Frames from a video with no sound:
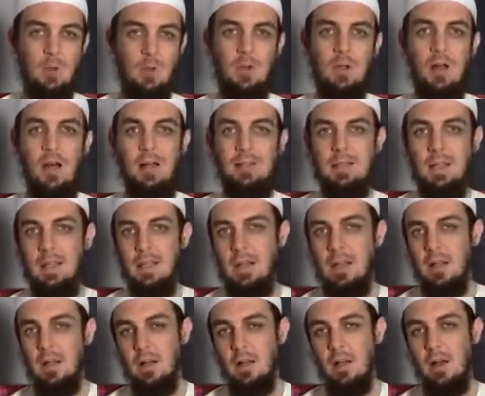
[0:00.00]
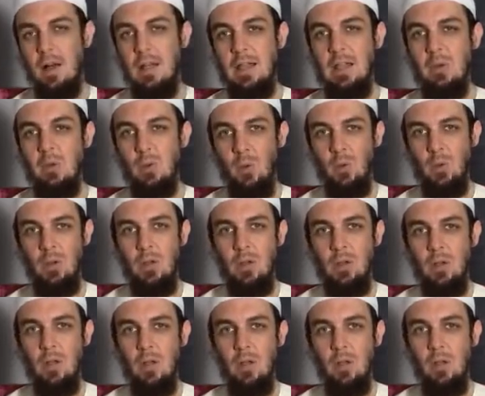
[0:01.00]
Qadri
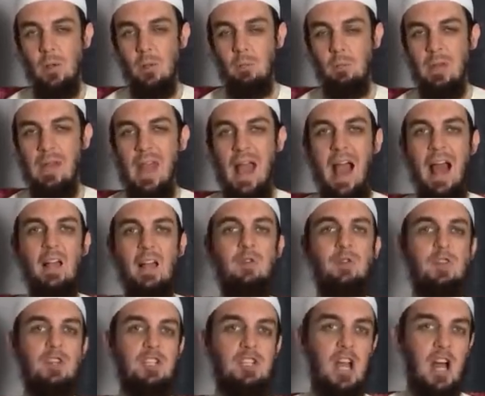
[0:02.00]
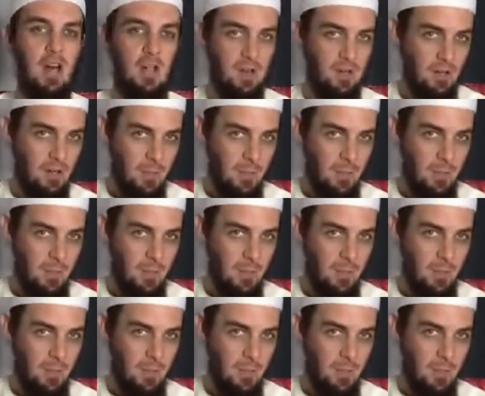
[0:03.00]
khayrun min alfi shahr,